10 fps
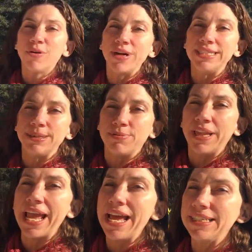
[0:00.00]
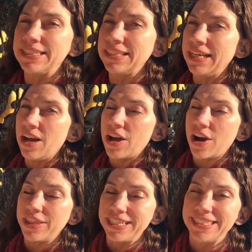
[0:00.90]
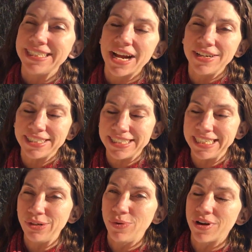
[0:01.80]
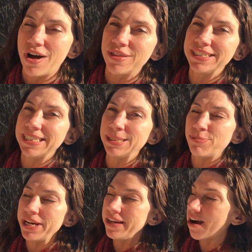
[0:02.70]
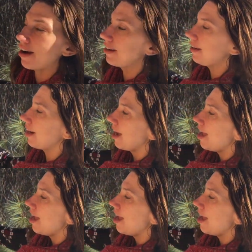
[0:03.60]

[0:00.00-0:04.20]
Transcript: going to plant are these terraces here. We'll call this the spring garden.